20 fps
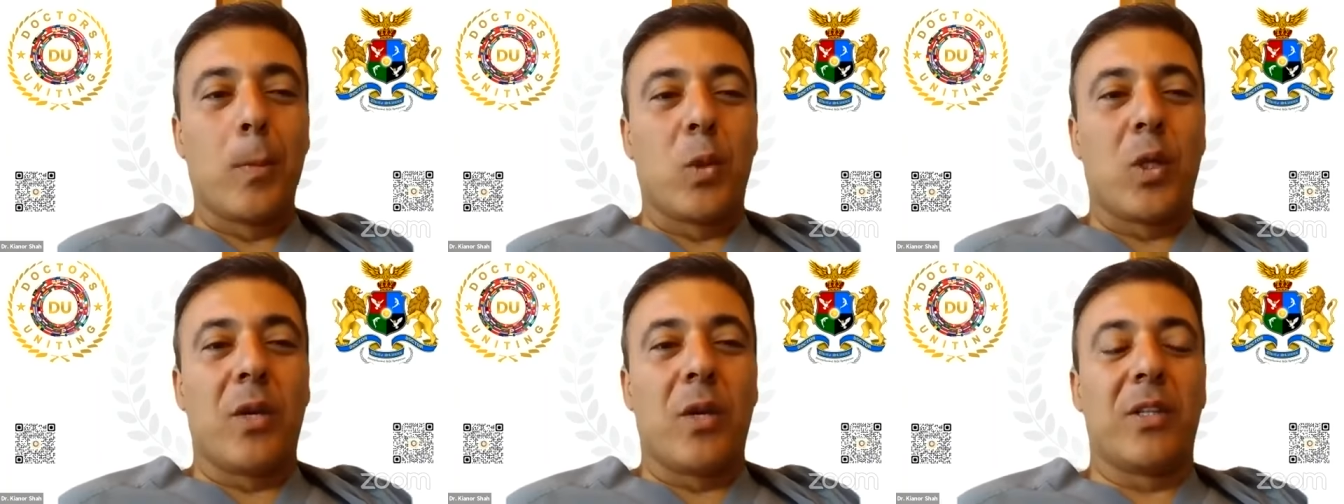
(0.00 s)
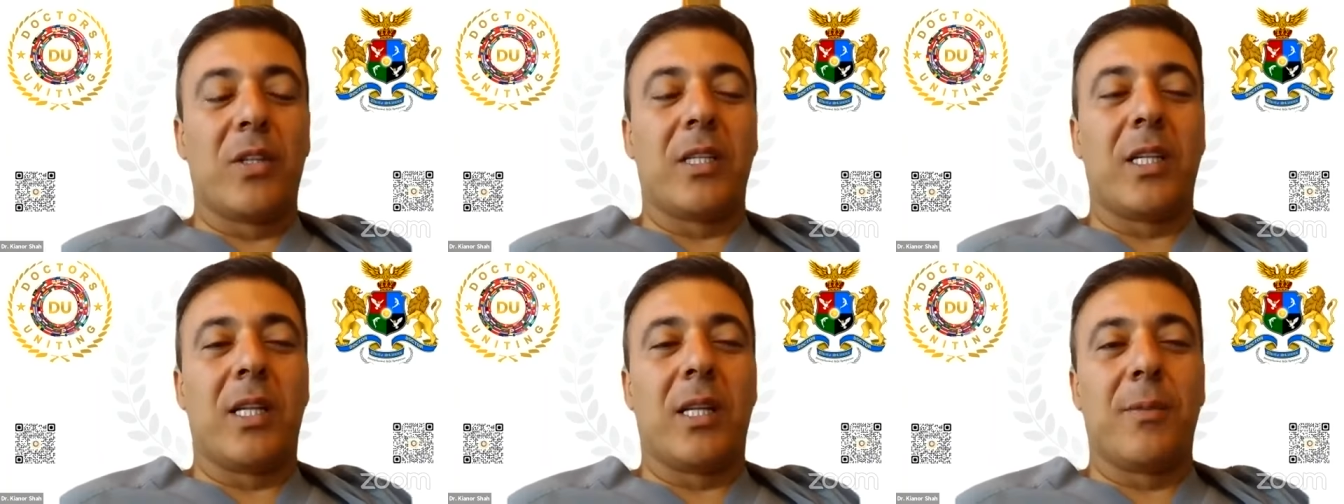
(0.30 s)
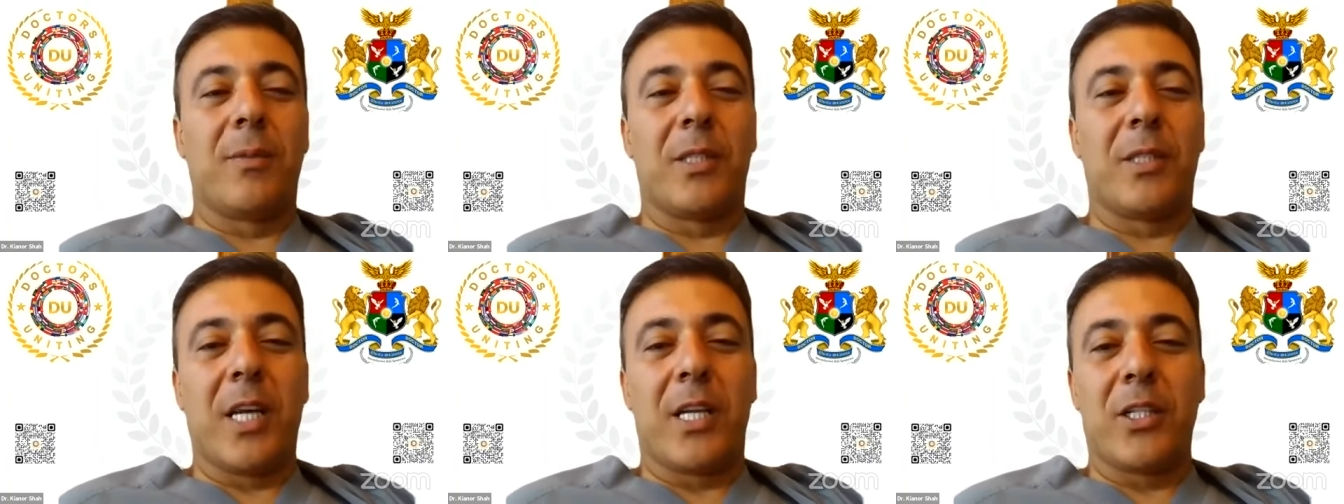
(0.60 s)
given the
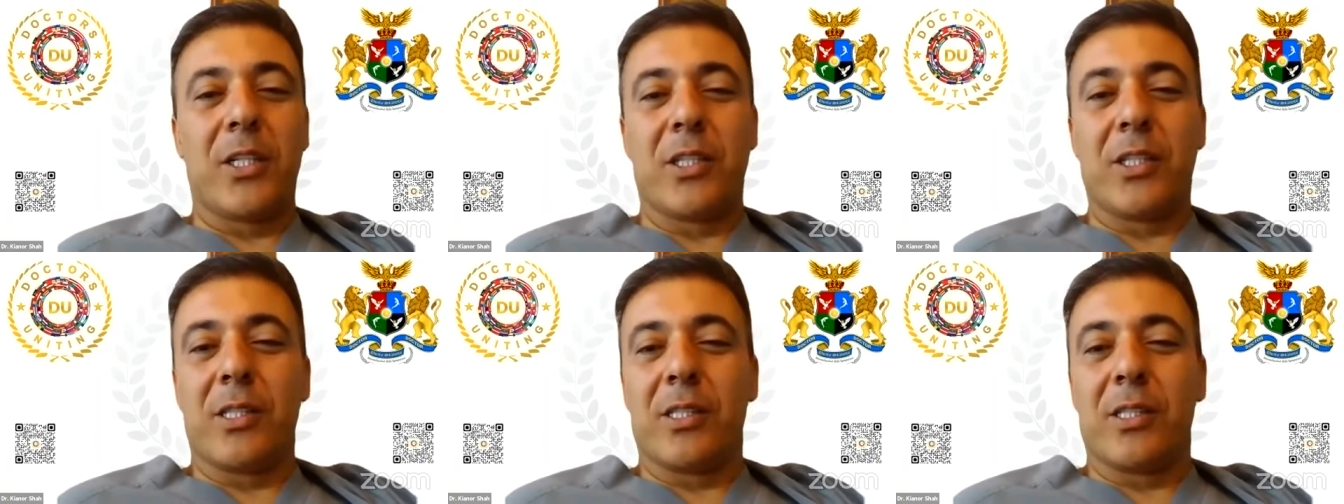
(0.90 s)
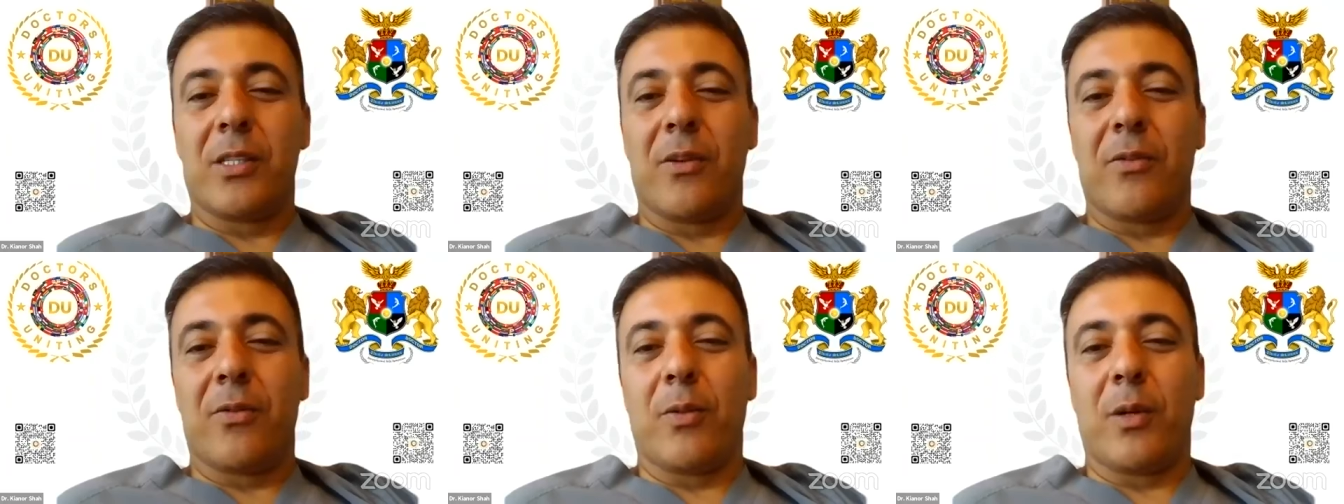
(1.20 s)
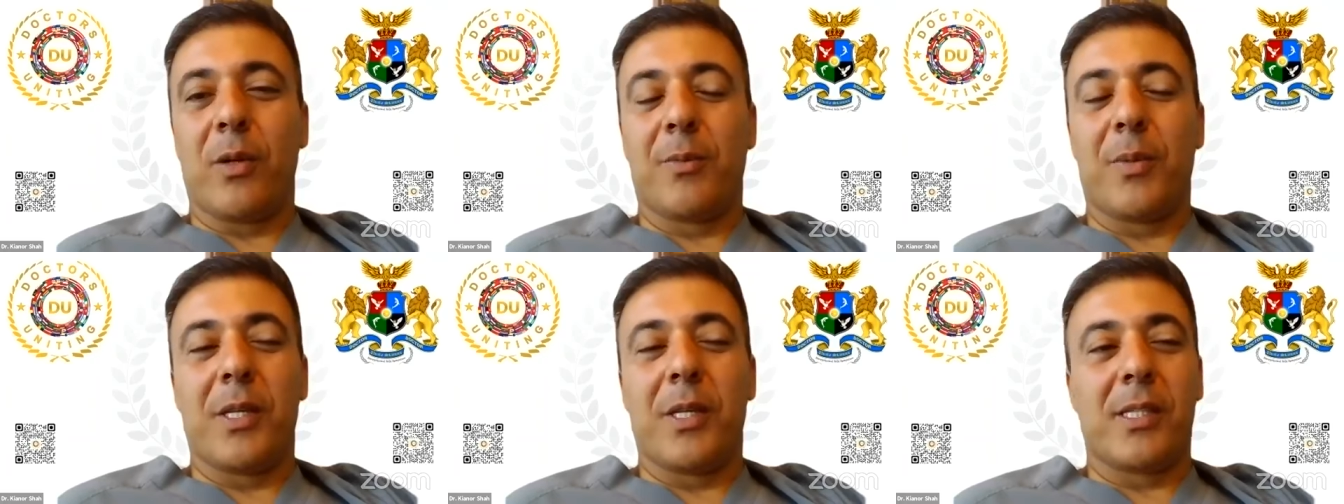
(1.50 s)
limitations yes. of
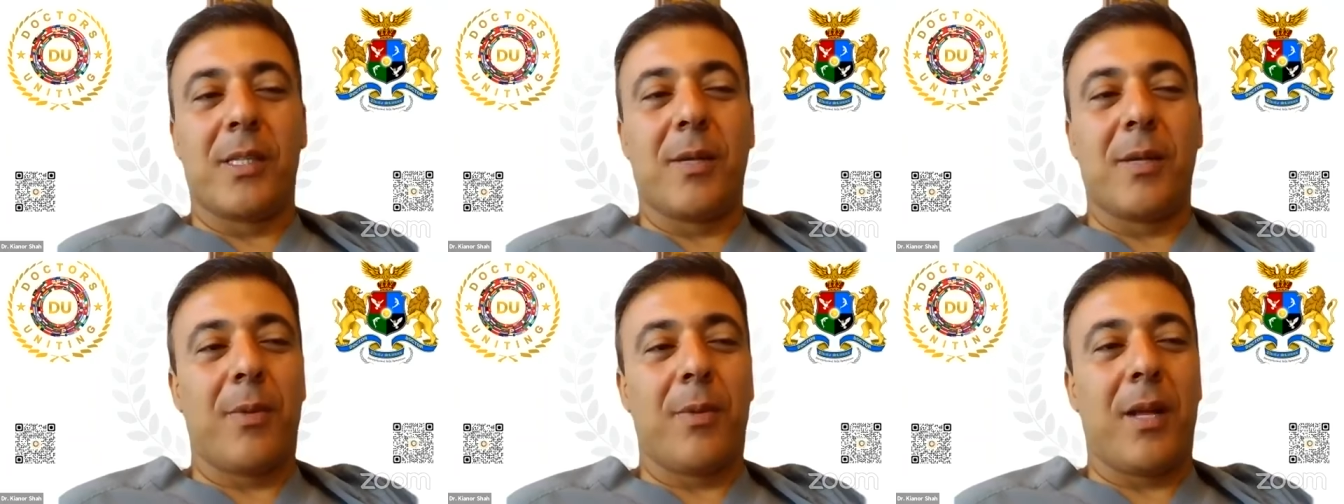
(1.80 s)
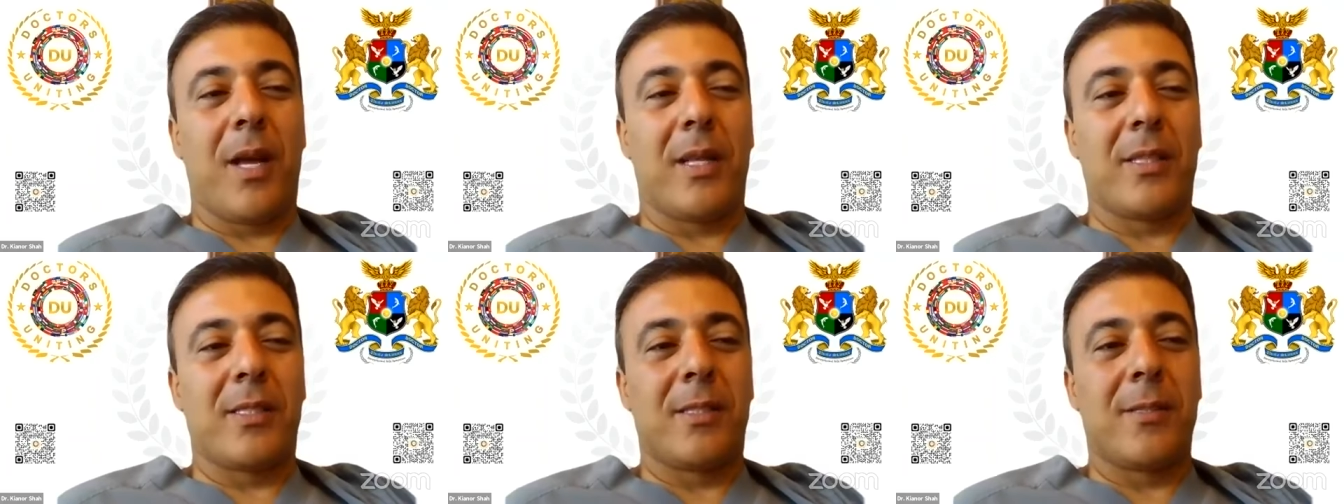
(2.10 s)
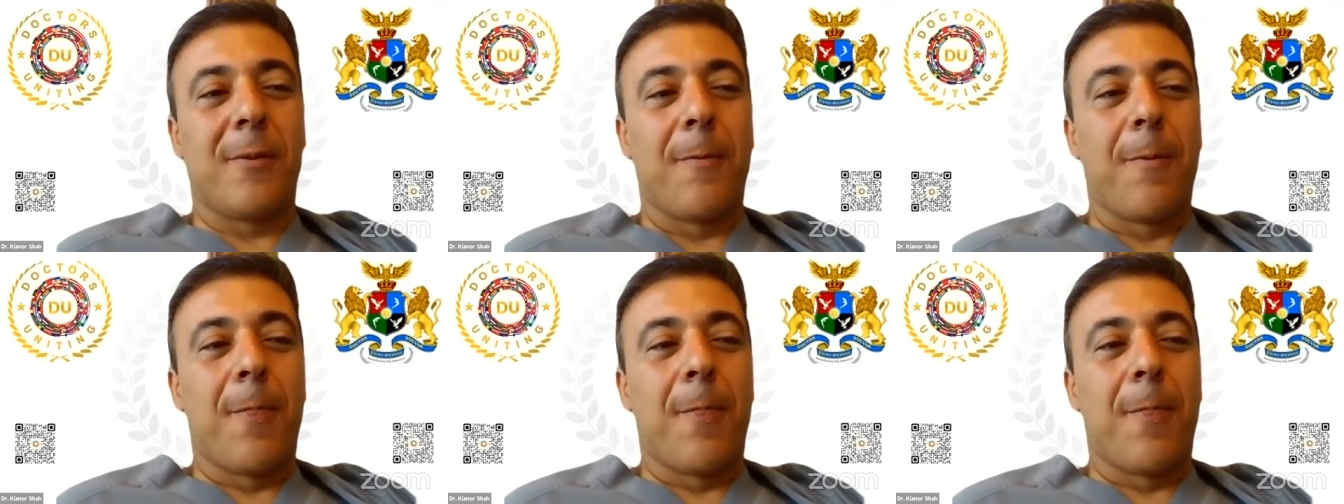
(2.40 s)
one-piece implants.